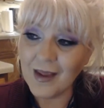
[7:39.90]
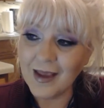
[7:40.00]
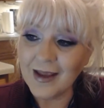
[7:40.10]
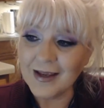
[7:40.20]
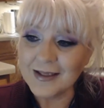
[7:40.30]

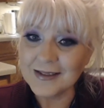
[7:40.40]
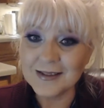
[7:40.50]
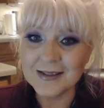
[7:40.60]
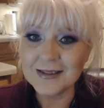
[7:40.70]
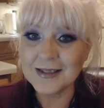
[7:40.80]
and
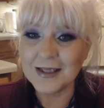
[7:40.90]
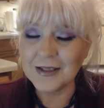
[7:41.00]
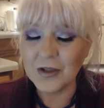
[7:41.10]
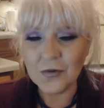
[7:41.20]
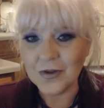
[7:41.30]
I
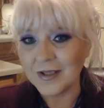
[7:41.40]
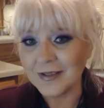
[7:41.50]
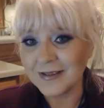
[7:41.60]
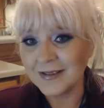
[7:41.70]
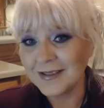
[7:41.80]

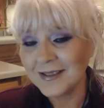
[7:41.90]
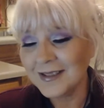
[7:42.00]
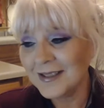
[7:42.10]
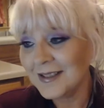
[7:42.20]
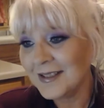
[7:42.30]
noticed
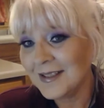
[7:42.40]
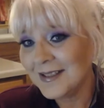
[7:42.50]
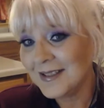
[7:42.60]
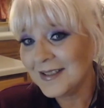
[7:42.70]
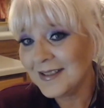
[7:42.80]

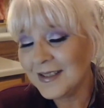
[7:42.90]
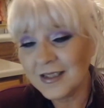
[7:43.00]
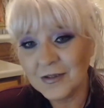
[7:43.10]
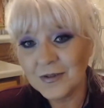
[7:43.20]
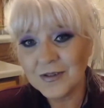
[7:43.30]
that
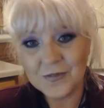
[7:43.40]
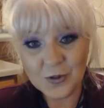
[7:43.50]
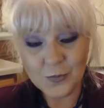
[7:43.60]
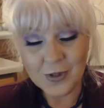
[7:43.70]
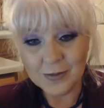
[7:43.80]
there was a few
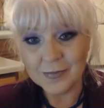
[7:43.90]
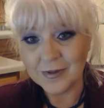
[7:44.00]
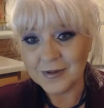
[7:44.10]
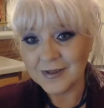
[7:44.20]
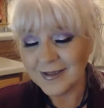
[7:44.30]

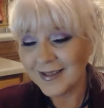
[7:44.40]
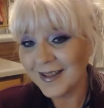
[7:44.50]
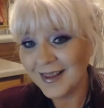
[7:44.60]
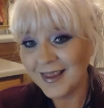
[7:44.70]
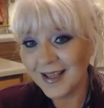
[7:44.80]
people
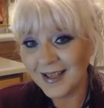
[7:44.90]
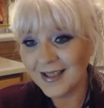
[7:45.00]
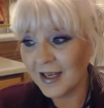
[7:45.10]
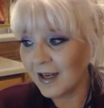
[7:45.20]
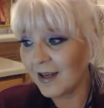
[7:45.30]
that
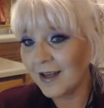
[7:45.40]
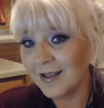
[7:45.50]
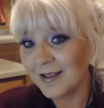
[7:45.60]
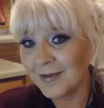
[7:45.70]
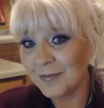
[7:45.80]

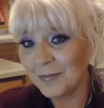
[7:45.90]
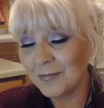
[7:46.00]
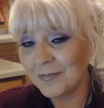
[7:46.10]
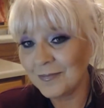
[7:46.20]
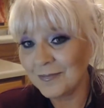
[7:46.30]
had
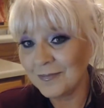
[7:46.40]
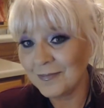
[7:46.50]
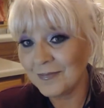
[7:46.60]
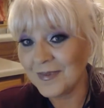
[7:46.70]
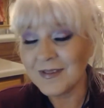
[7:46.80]

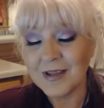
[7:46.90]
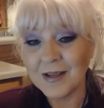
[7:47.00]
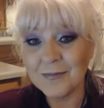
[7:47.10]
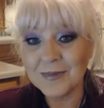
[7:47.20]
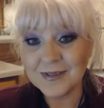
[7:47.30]
the
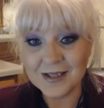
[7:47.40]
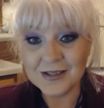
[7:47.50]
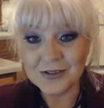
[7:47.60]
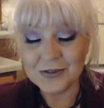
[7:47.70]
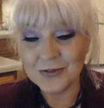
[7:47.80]
same
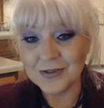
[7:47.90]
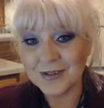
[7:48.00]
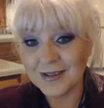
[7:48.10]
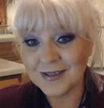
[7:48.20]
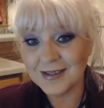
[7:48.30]
tennis shoes
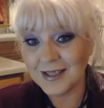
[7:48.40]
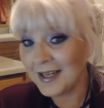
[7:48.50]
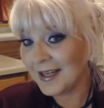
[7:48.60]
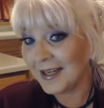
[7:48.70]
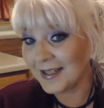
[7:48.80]
that I
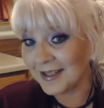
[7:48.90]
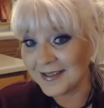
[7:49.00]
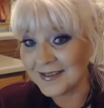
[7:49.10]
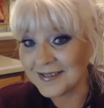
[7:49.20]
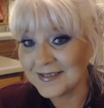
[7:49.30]
had on.
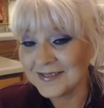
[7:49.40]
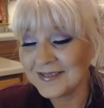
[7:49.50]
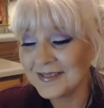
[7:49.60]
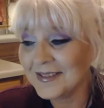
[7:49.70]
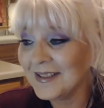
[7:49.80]

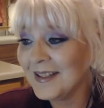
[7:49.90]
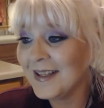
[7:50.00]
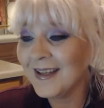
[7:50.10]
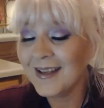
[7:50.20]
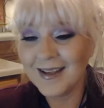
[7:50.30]

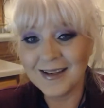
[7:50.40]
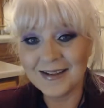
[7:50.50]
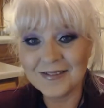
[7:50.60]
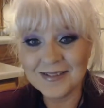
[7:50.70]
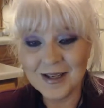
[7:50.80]
And
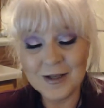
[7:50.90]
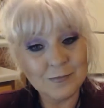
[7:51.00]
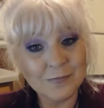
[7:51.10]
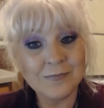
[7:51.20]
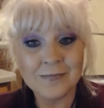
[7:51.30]
I was like,
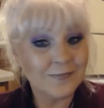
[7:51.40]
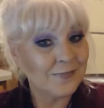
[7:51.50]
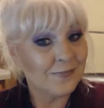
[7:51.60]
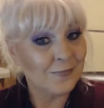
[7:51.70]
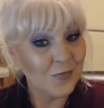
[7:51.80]

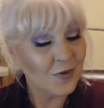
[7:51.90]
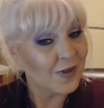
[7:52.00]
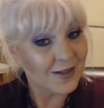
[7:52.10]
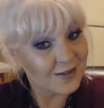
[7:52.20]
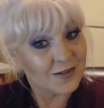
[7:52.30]
well,
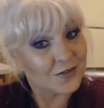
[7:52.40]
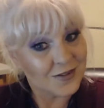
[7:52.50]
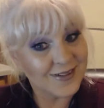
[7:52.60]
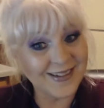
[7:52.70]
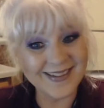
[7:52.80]
that's
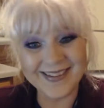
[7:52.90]
interesting.